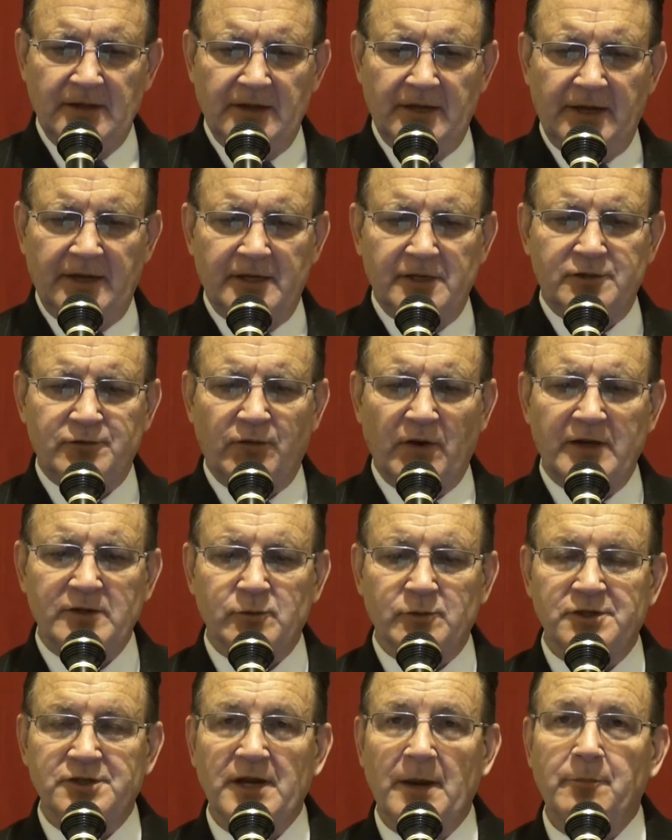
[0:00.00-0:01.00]
He and his friends
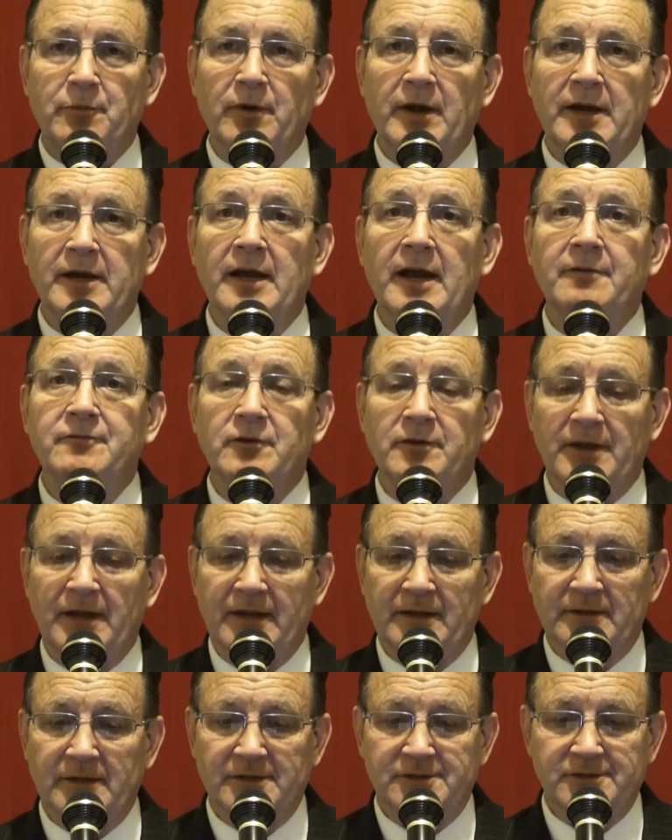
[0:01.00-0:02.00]
were separated after they
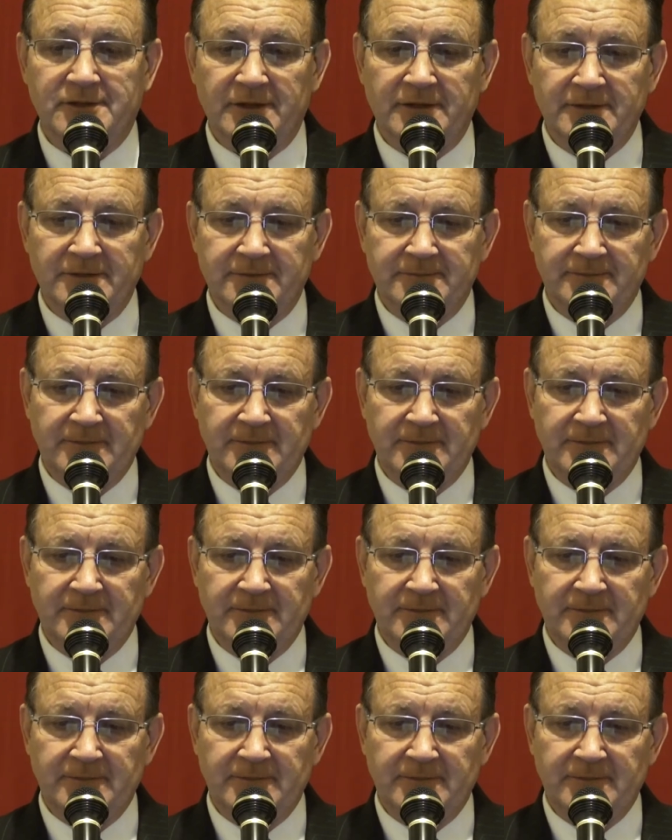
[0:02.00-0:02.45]
enlisted,